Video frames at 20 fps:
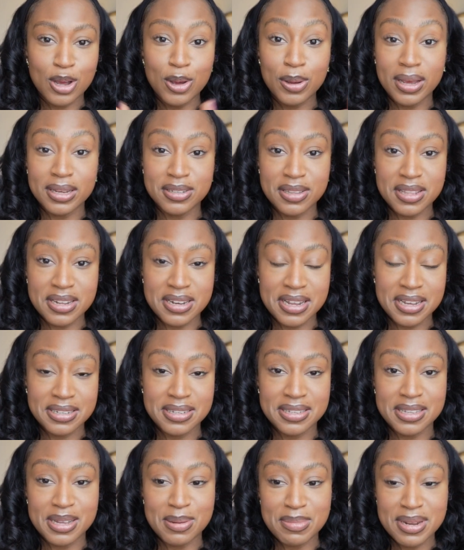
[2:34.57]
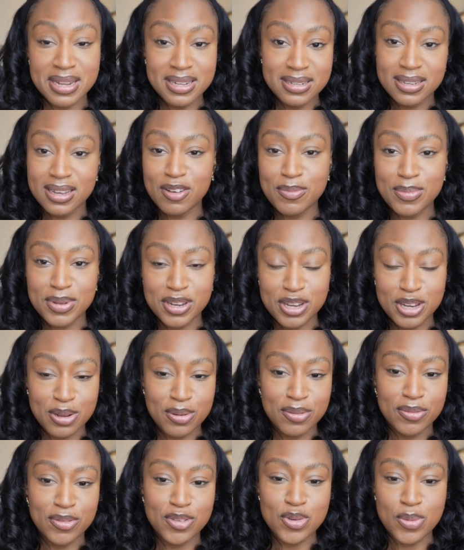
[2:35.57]
Okay, so the next step. Let's say I've been here
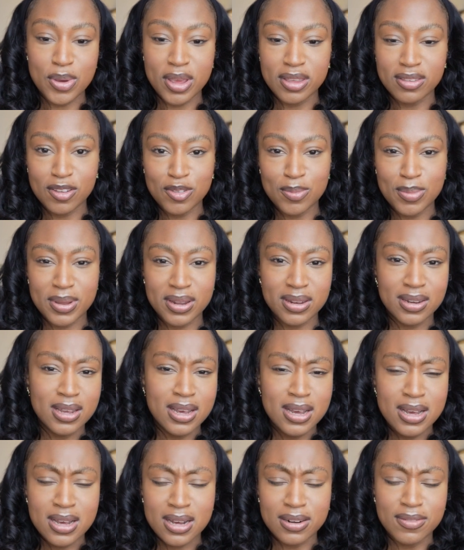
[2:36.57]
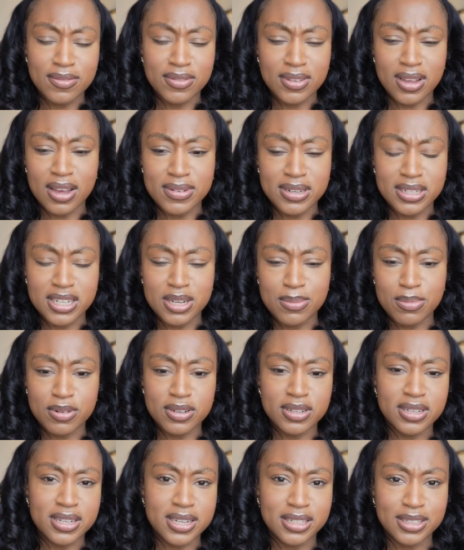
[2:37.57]
a few weeks, I've spent kind of diving deeper
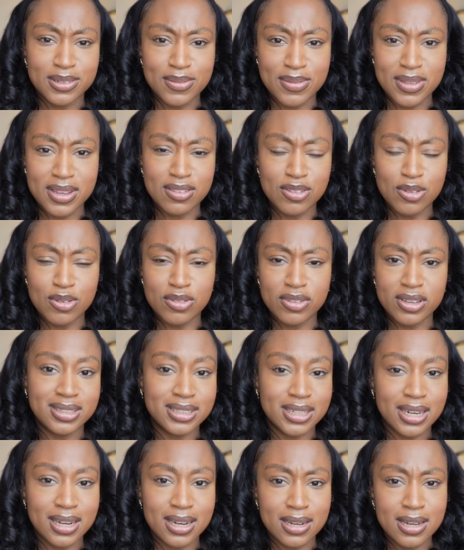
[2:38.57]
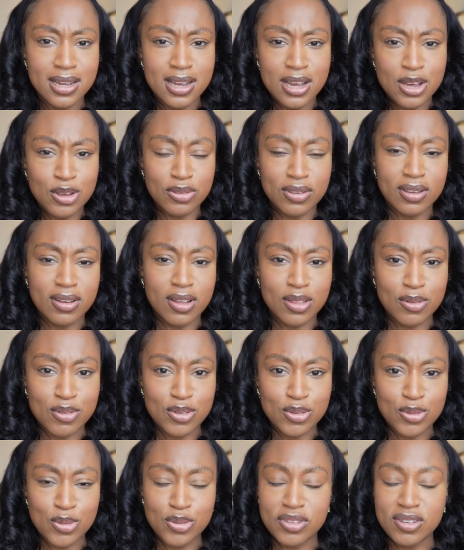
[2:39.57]
into each of these using chat, using other
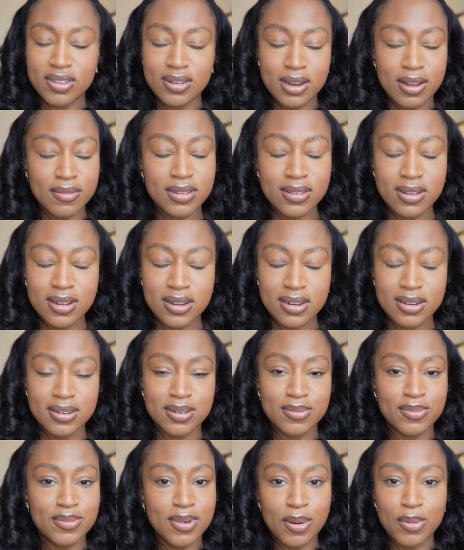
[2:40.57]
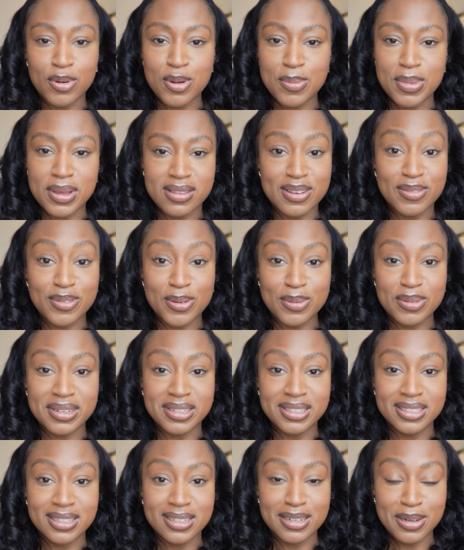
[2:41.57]
resources, and I've decided I want to be a DevOps
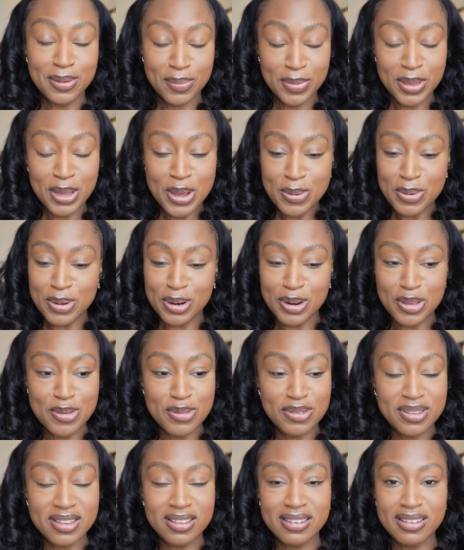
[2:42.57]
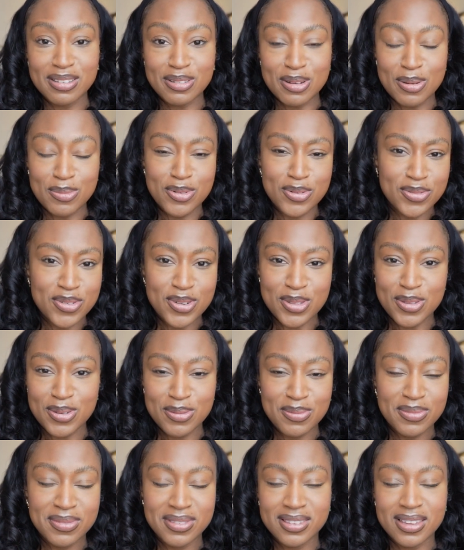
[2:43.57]
engineer. We're going to use this example for
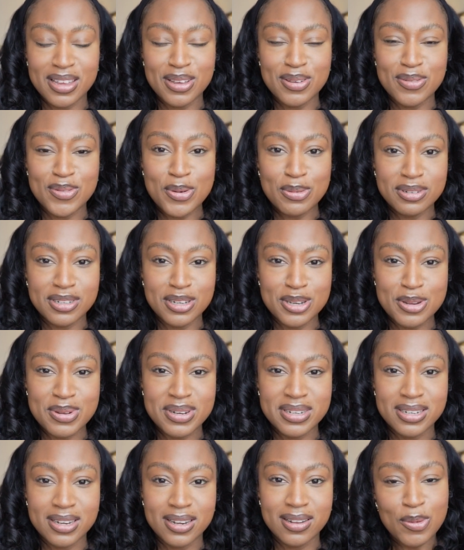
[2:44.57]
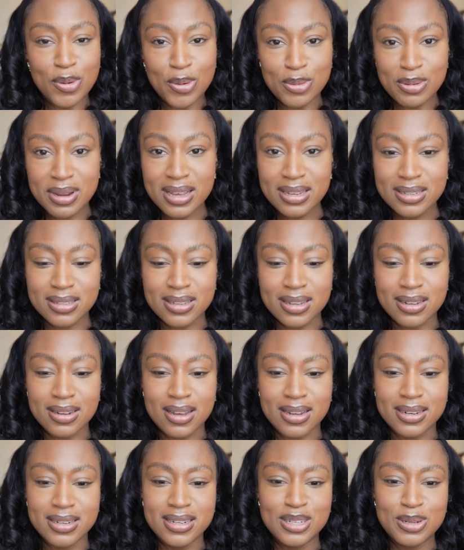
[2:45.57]
the sake of continuity. Well, next then,
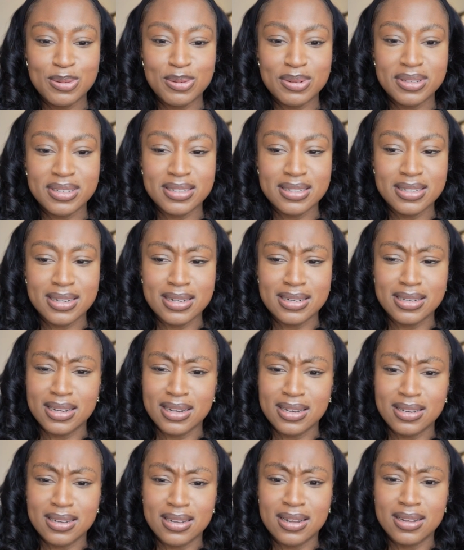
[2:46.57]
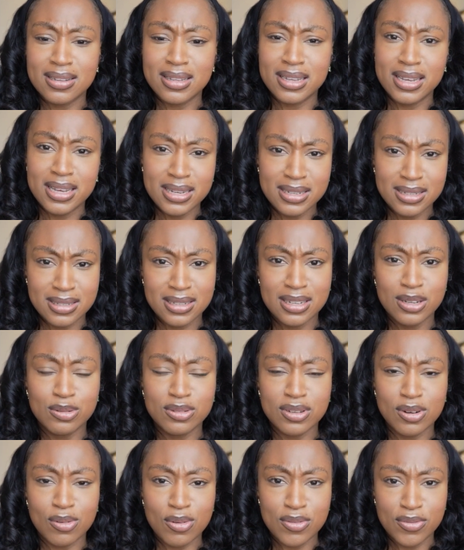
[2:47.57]
I need to understand like a key
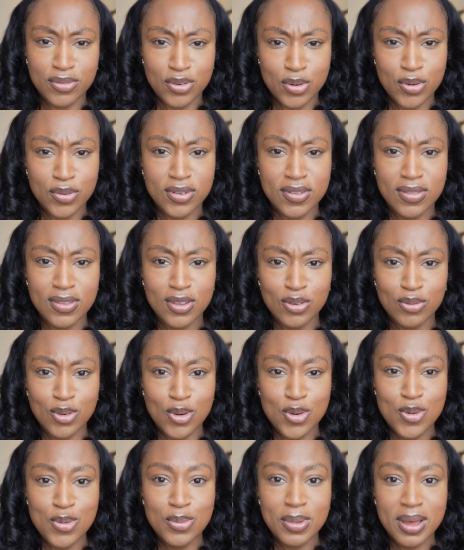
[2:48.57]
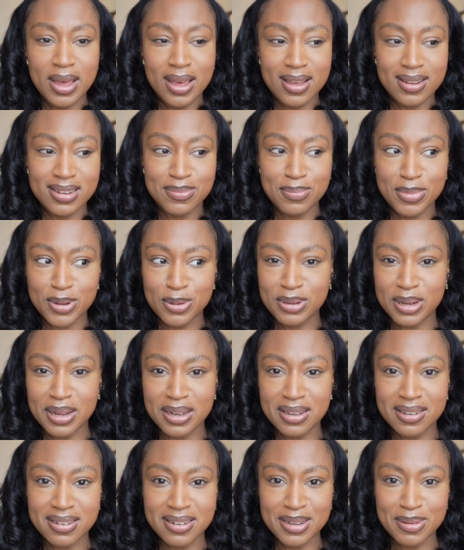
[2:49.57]
skills that are involved in this role and build out
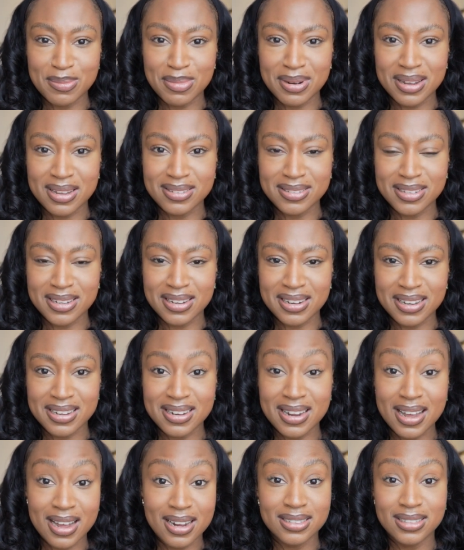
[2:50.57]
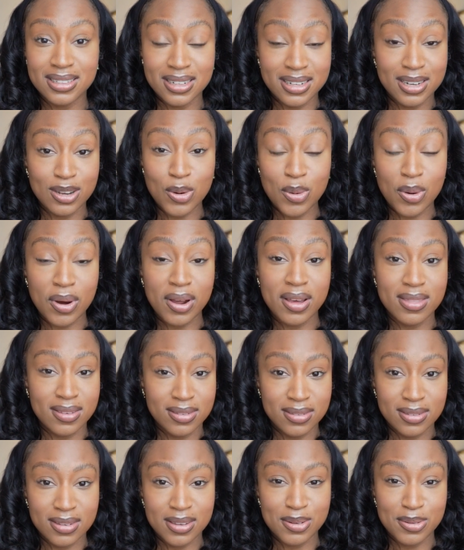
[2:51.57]
a learning plan so that I can actually acquire
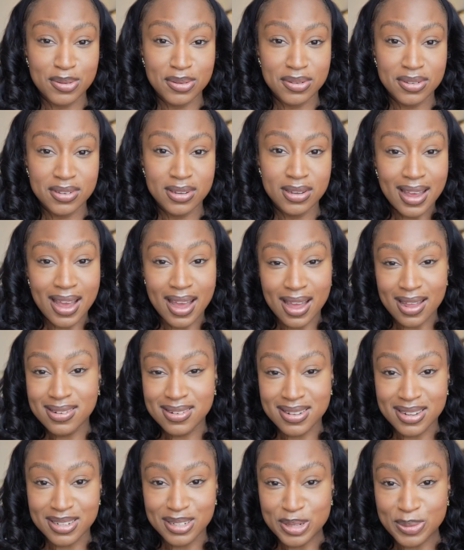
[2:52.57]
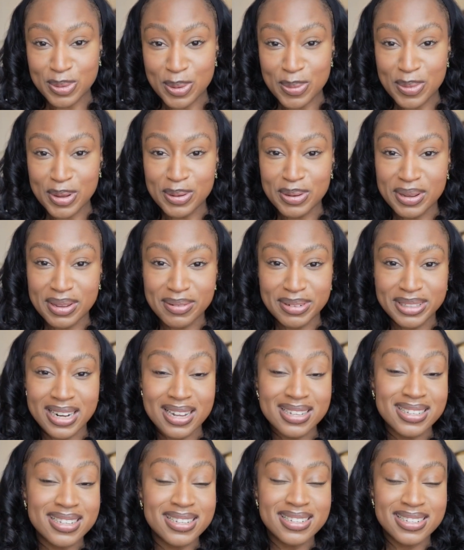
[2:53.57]
these skills. And this is when we're going to give
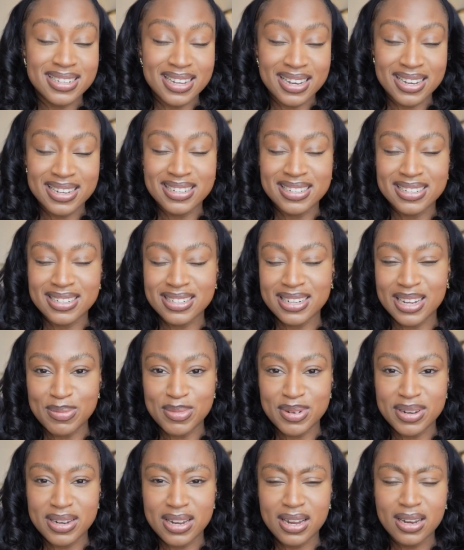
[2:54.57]
chat its second assignment.